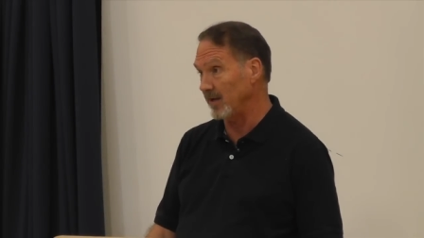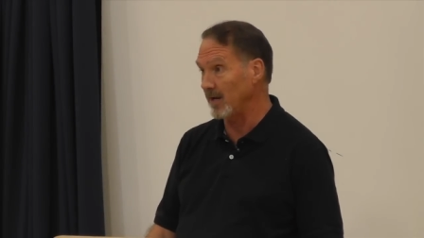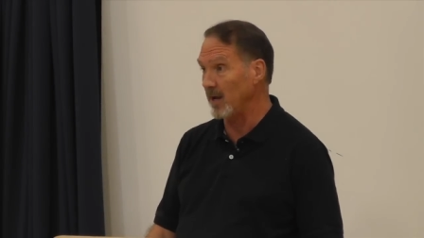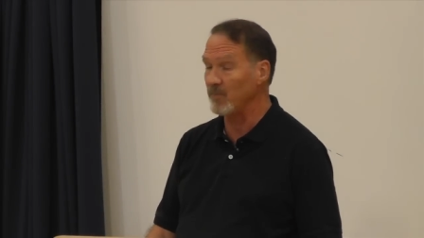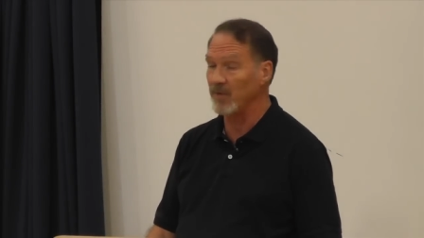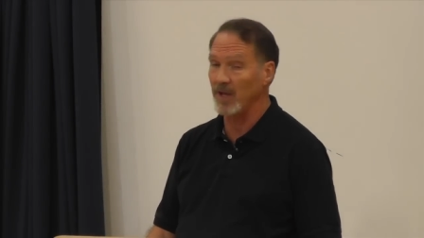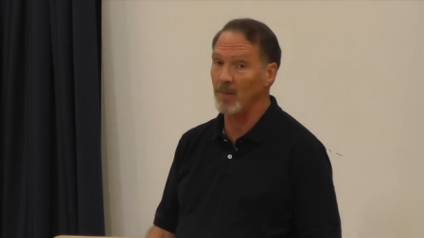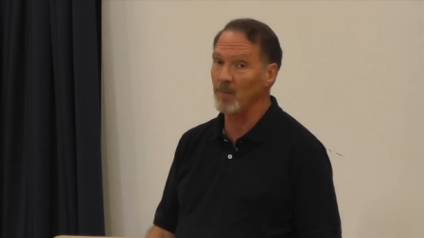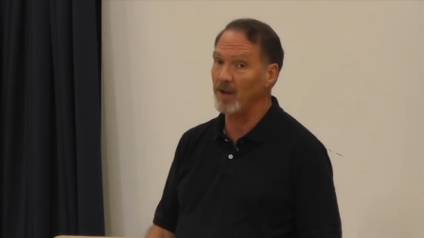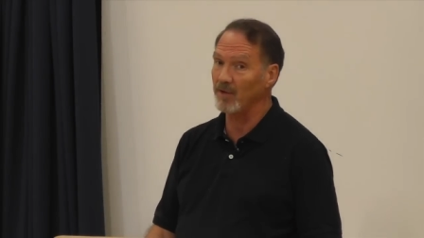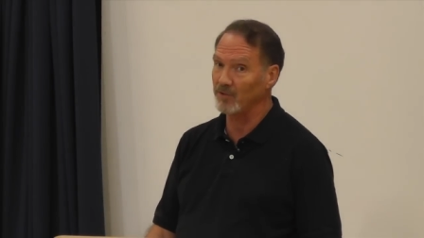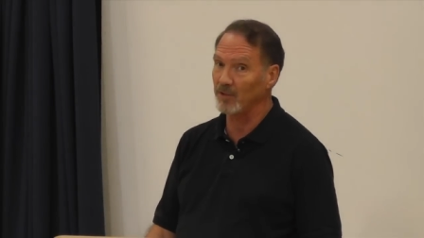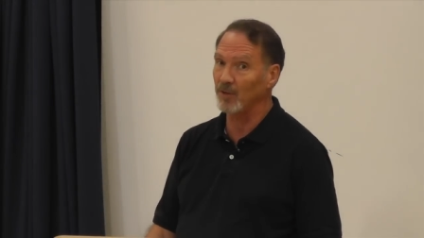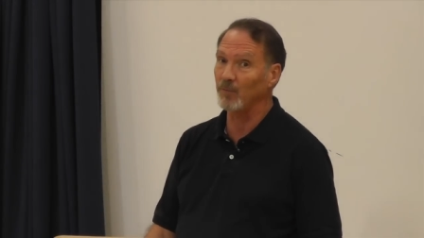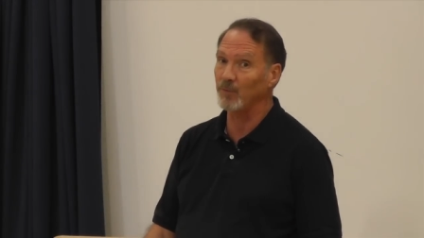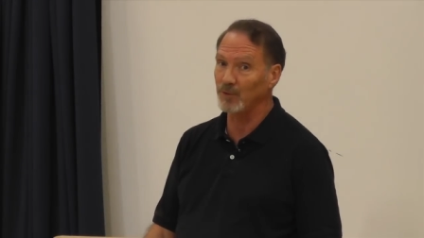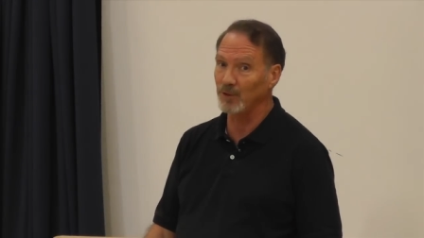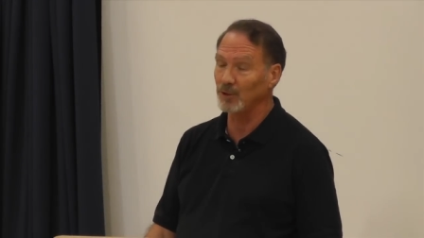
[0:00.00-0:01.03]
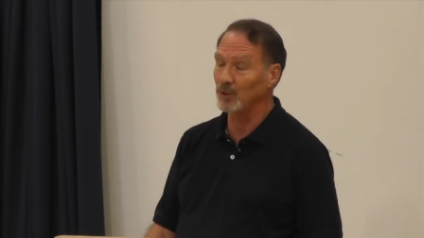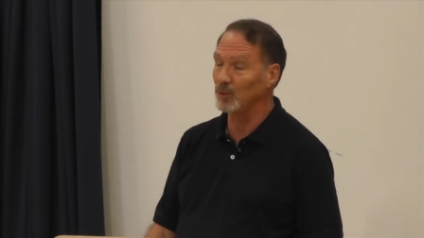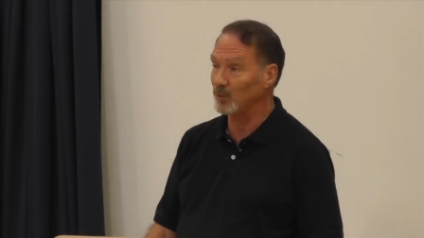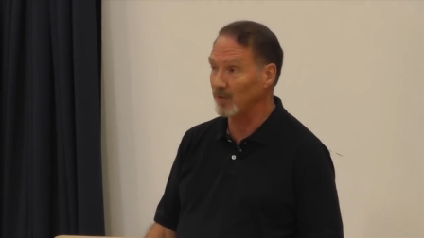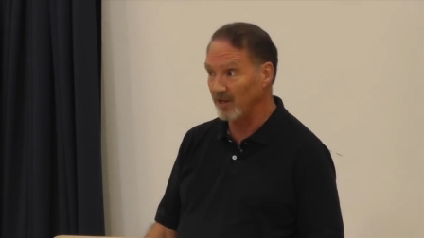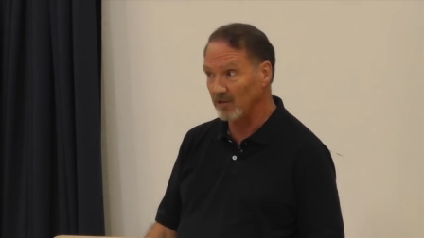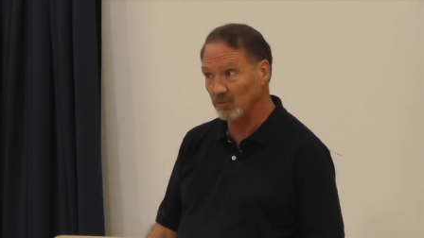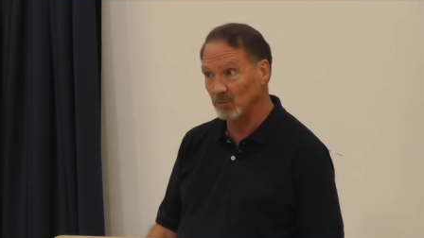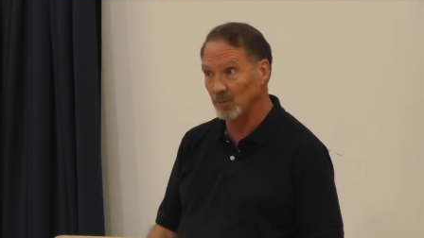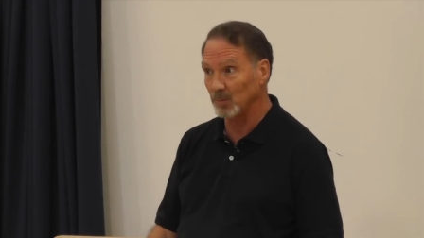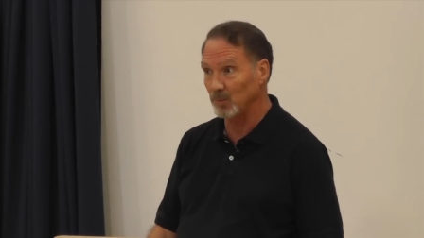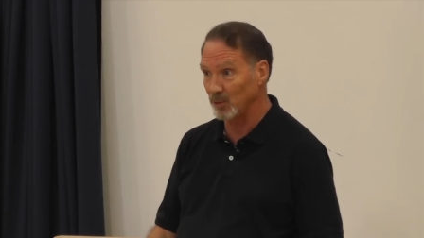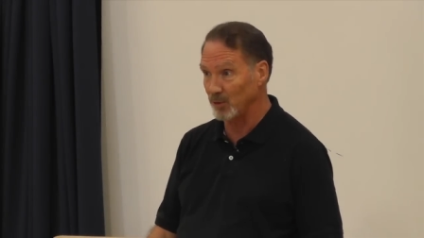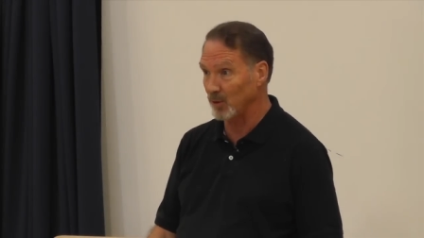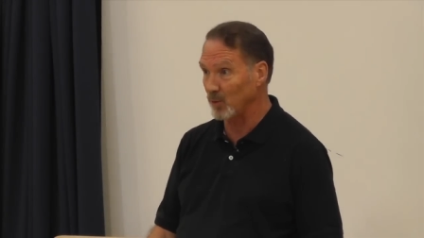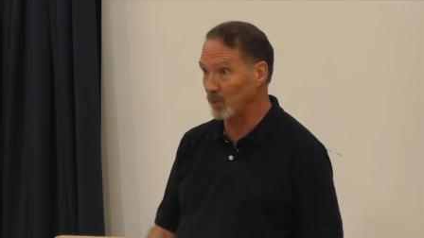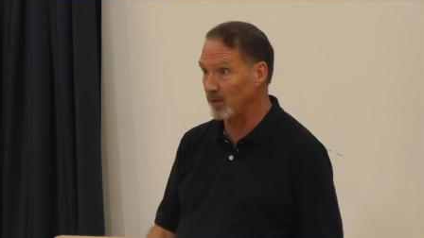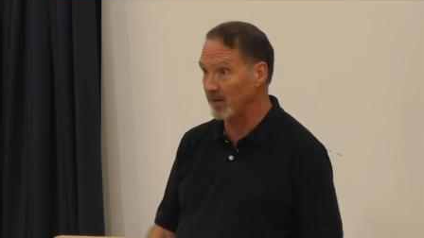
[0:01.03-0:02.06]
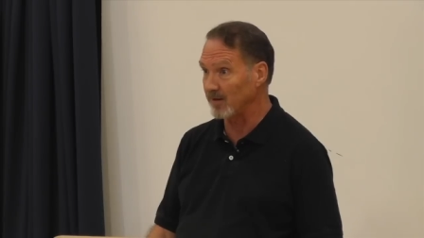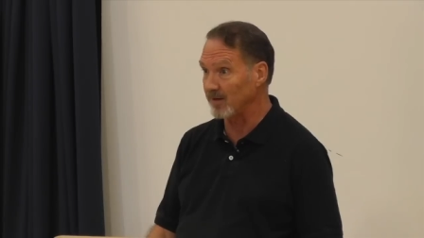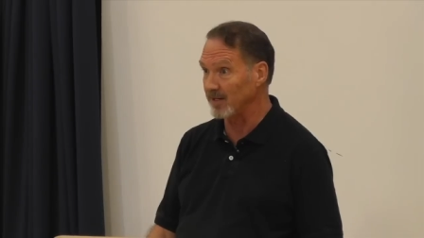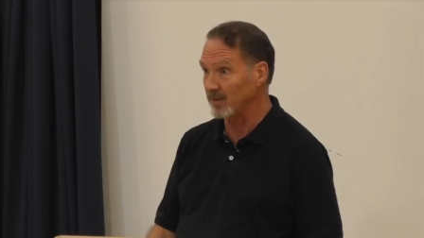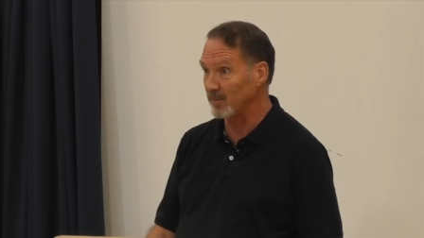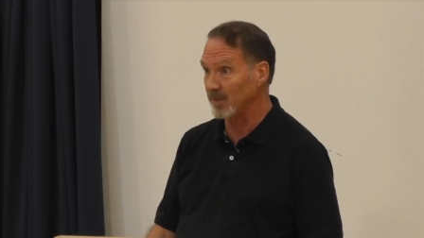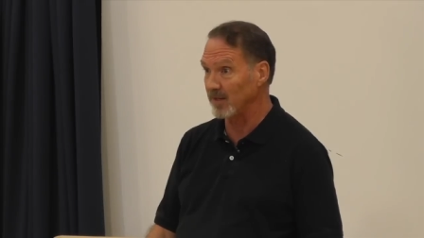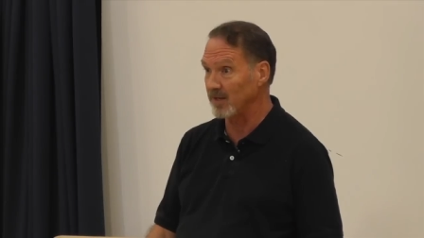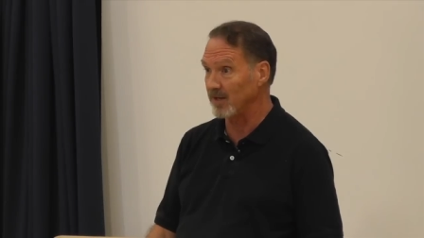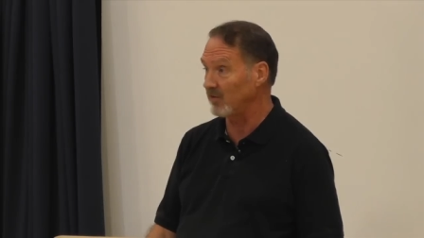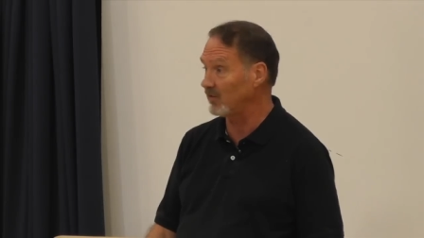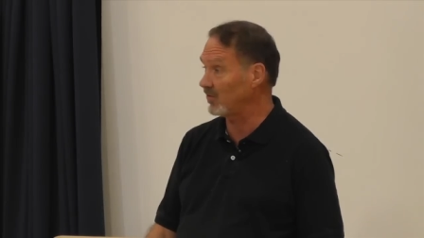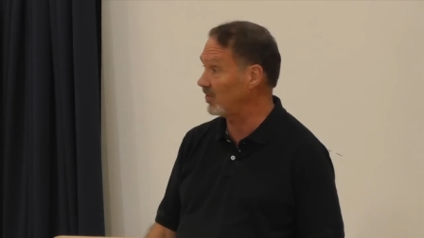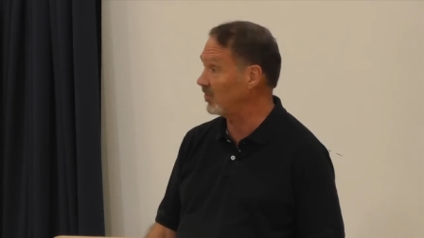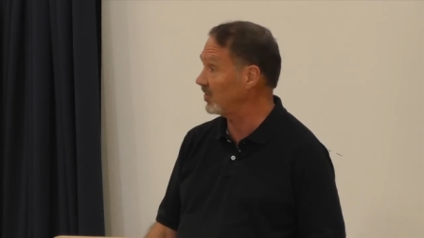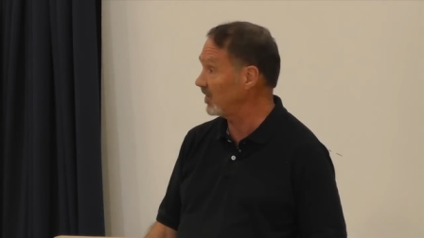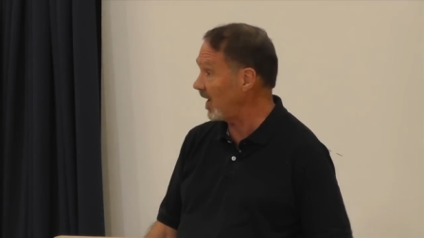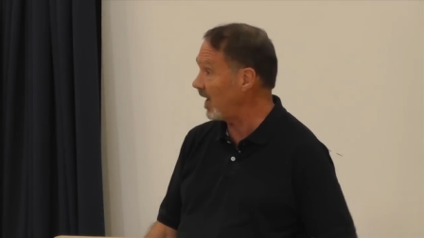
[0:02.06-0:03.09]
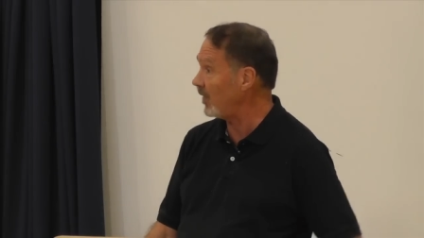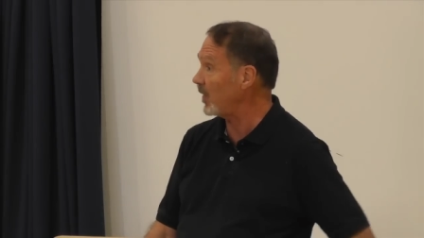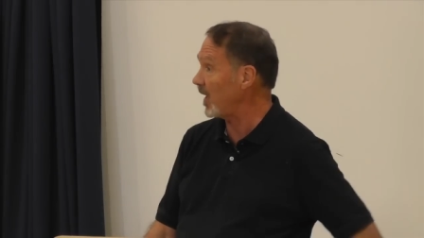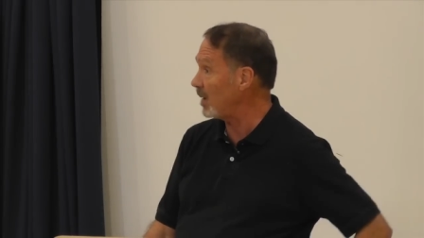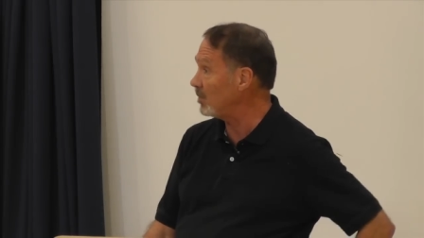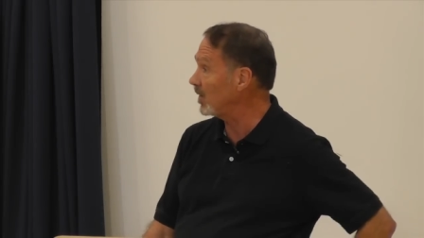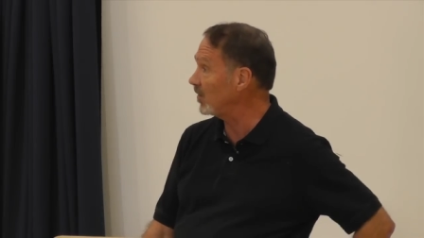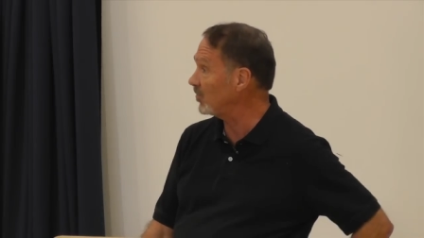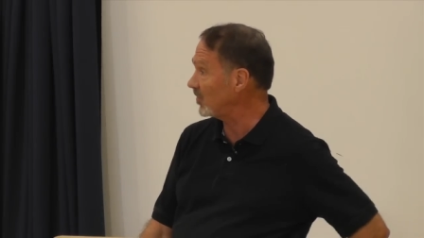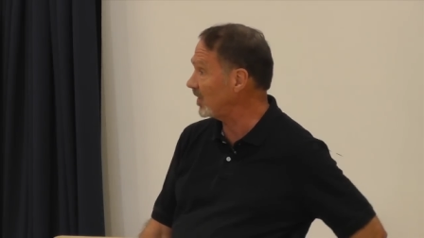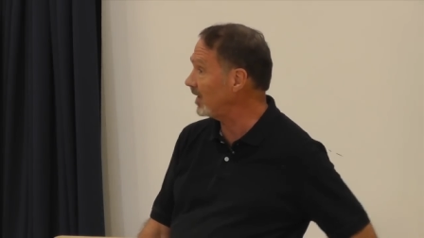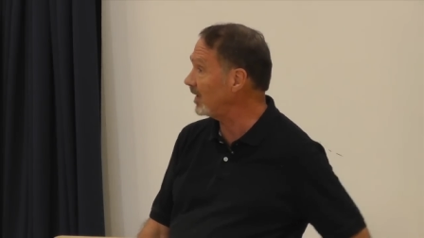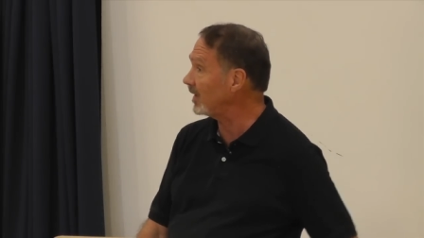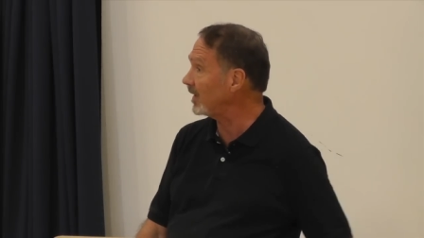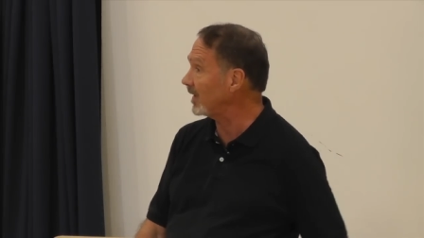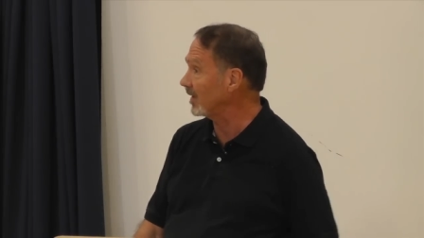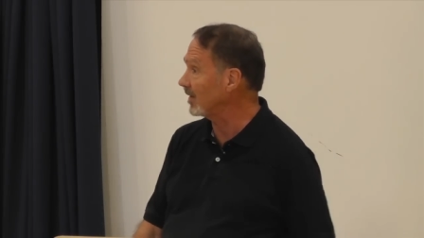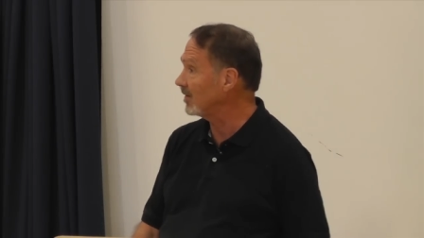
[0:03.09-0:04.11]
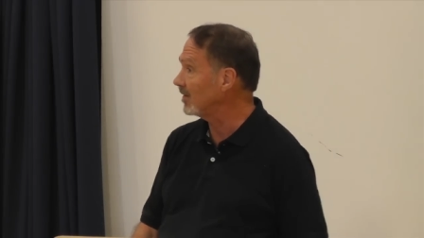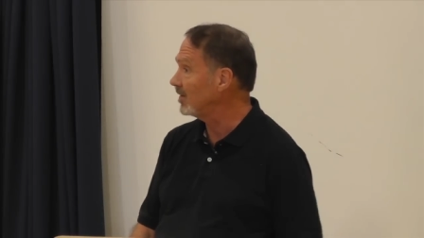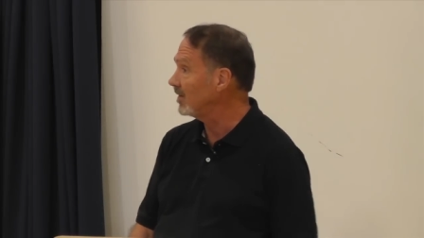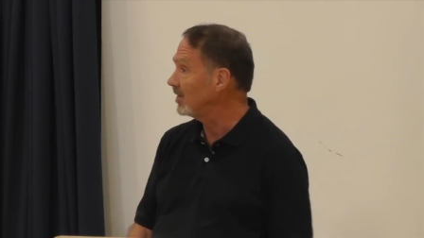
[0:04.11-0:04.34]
and I found myself in the New Testament pretty quickly, because there's not that much healing